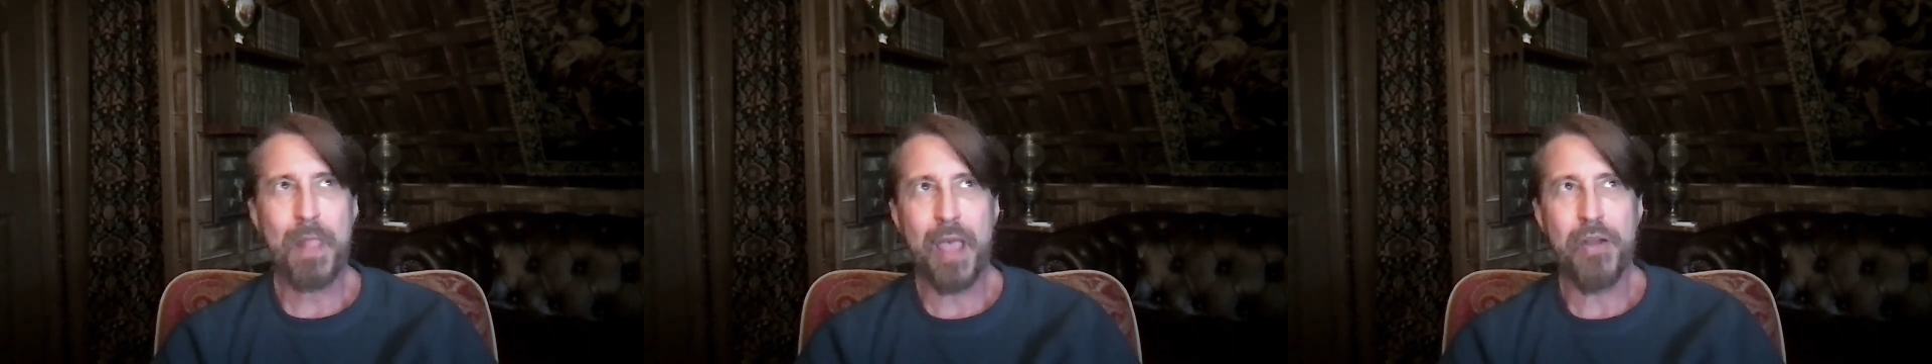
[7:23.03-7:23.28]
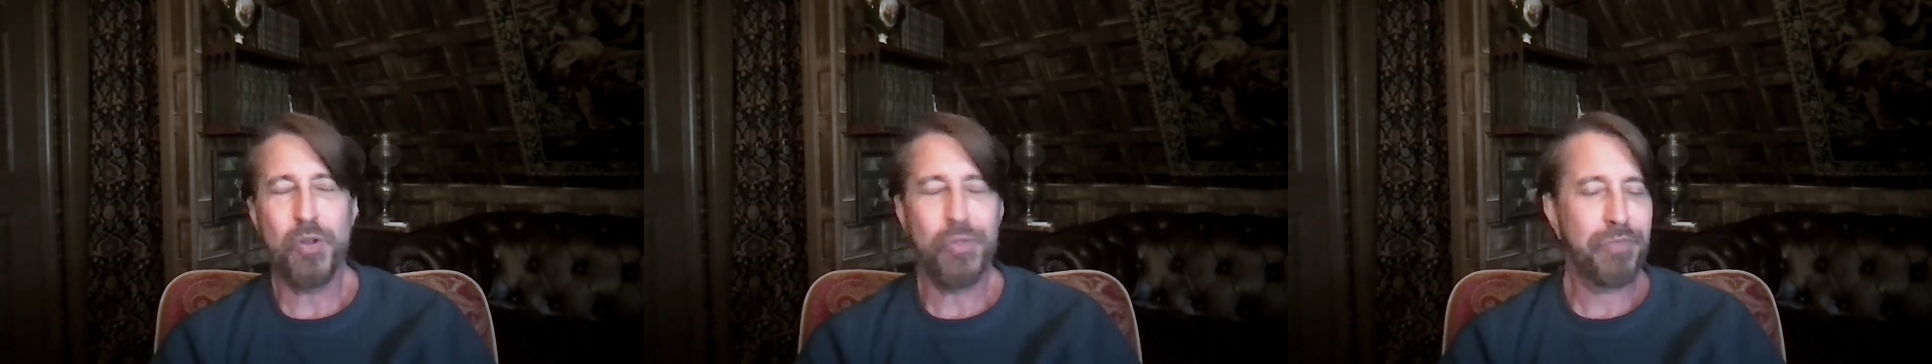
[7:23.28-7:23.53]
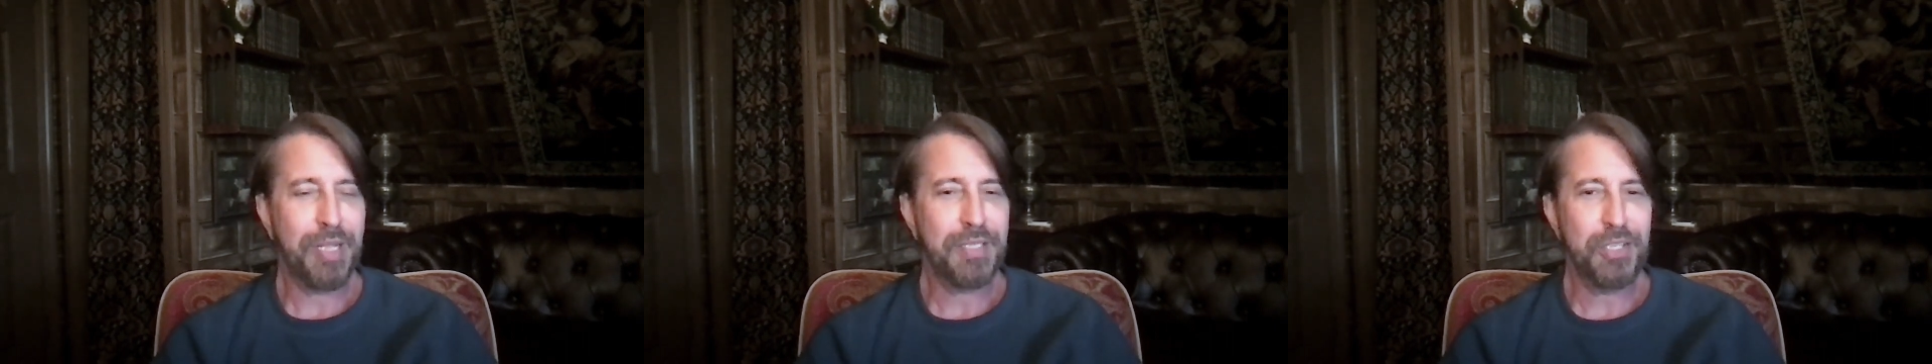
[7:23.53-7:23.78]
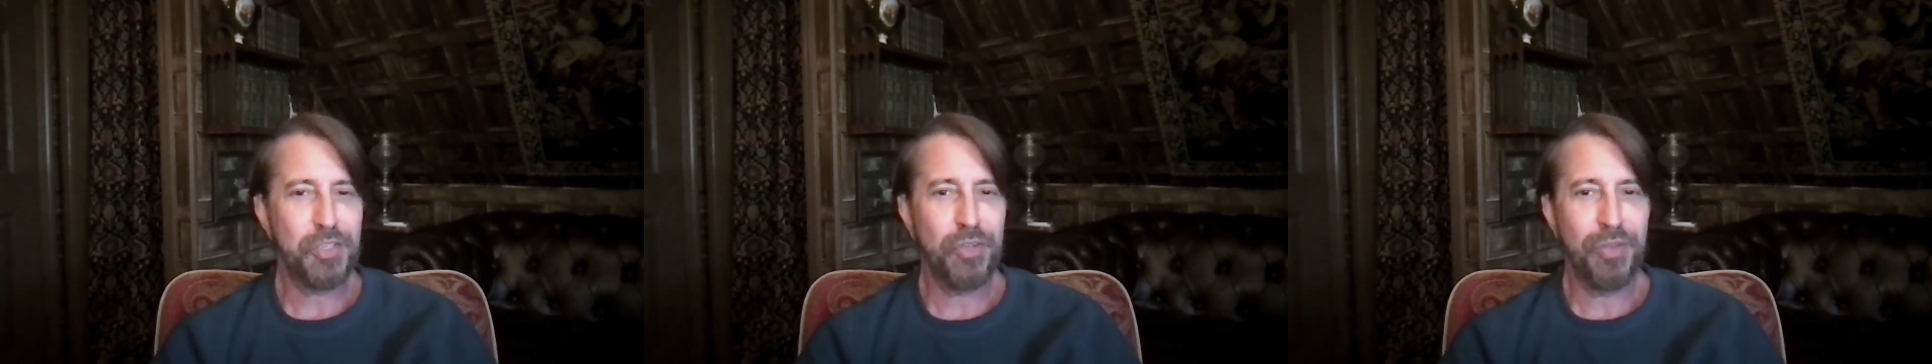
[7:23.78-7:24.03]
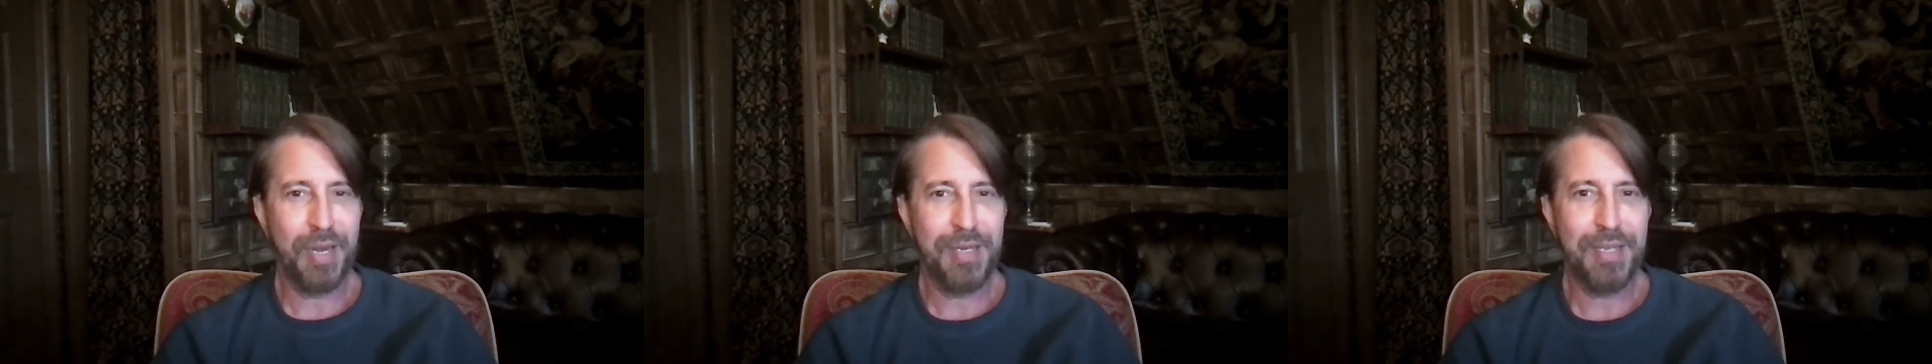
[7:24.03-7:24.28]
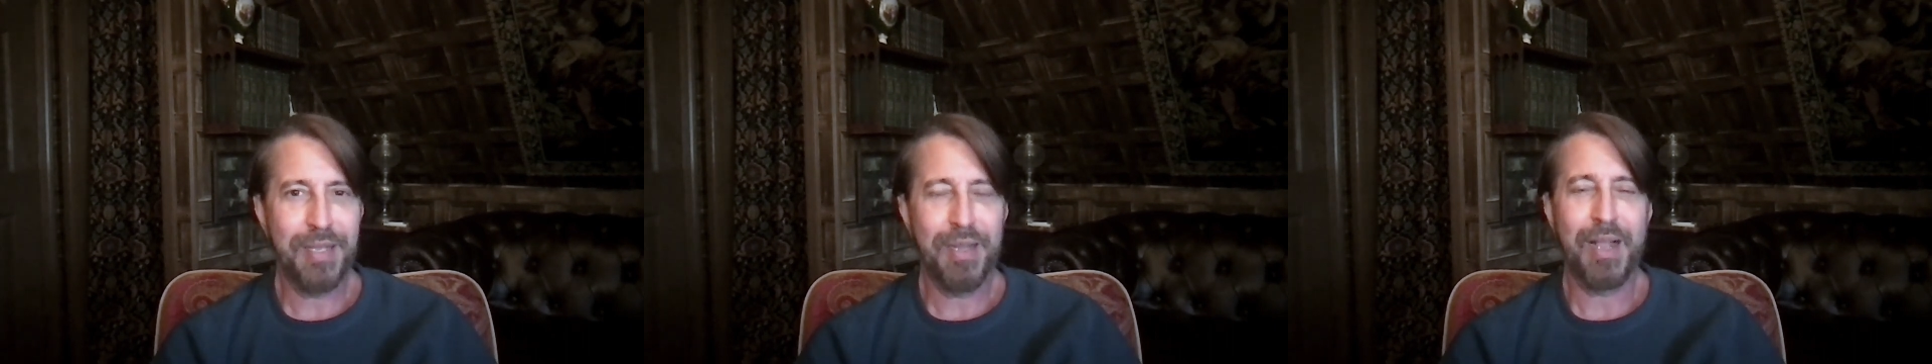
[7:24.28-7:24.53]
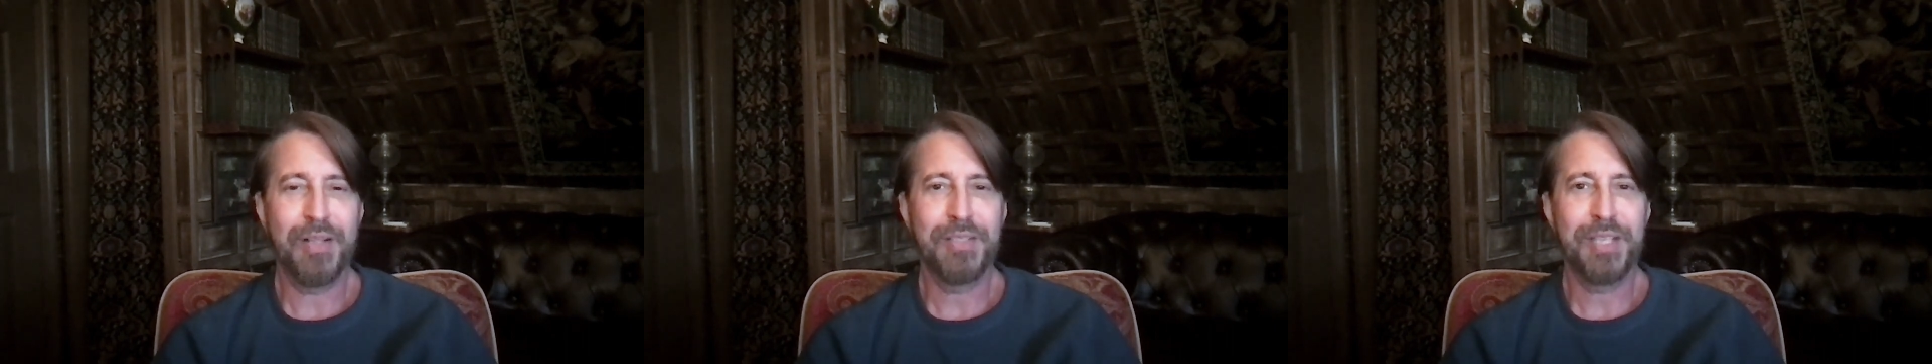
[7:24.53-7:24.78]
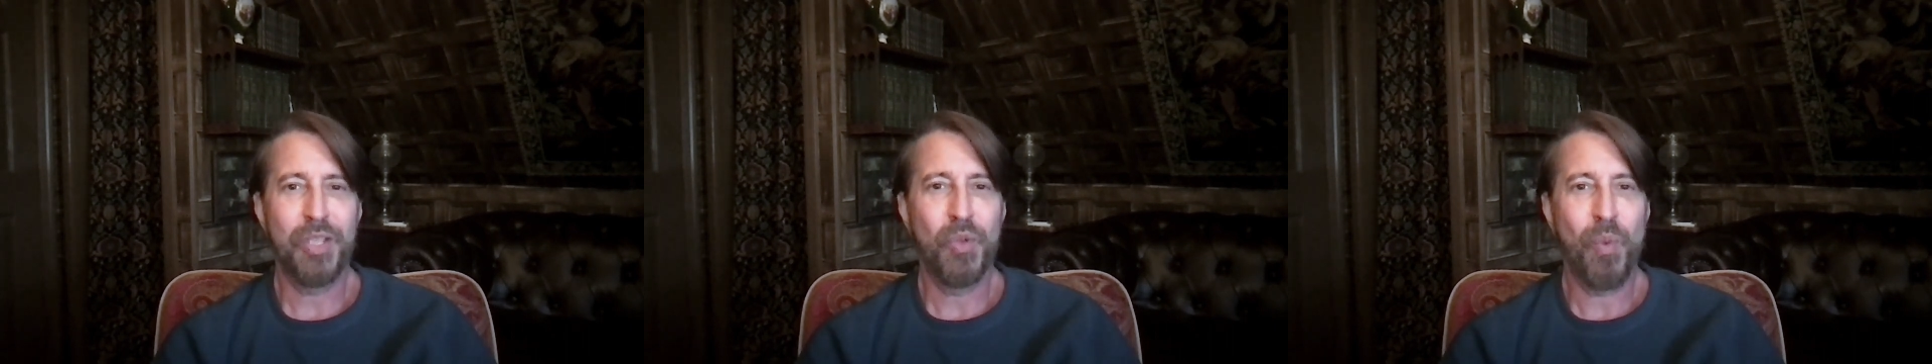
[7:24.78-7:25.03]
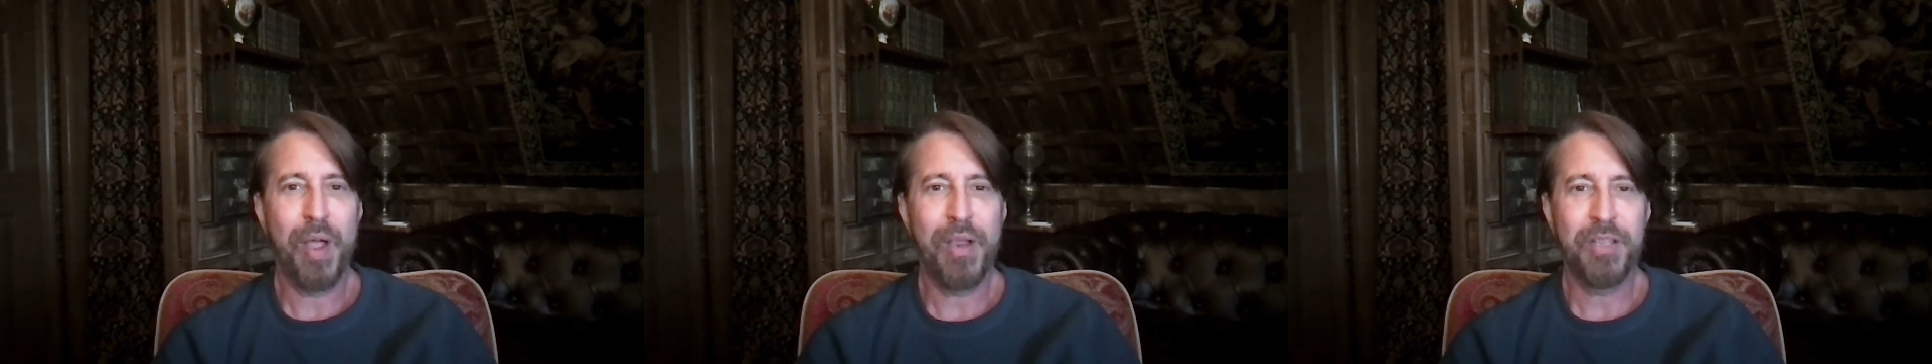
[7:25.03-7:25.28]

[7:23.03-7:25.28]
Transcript: I don't know if that's such a good idea. I'll tell you why